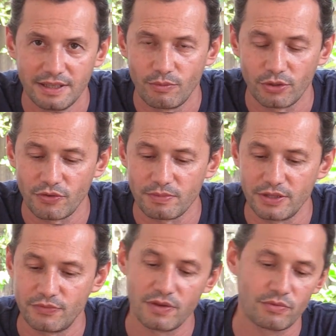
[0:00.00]
One of
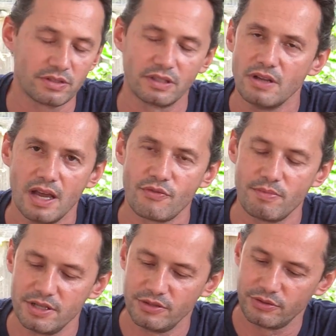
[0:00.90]
my favorite, and
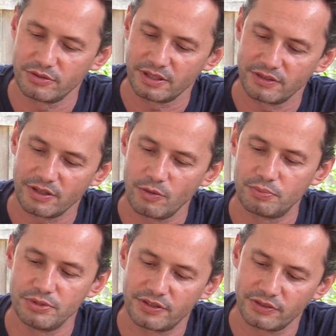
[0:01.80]
everybody's using it, so I will
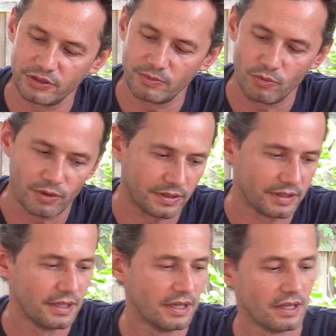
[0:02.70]
put this as number 1.
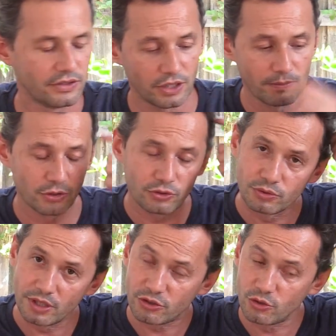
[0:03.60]
Number
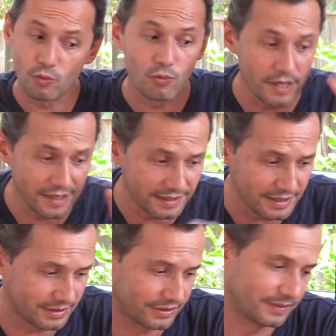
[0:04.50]
2 that you really
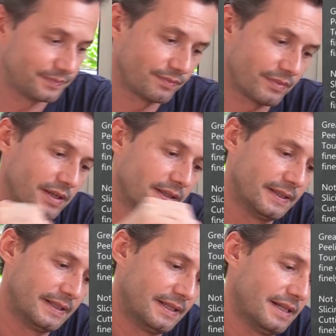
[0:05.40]
need,
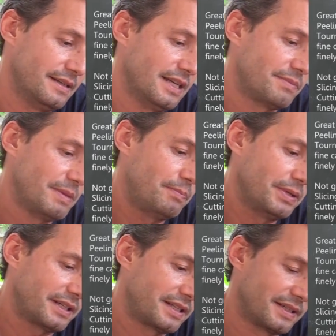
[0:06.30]
let me
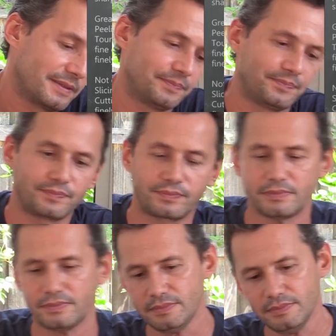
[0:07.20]
pick
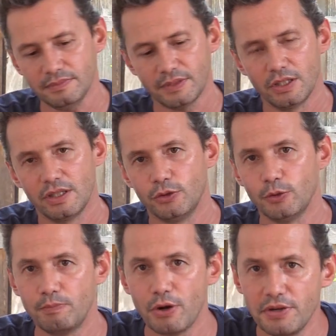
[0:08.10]

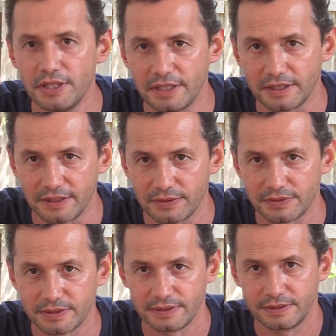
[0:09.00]
the boning knife.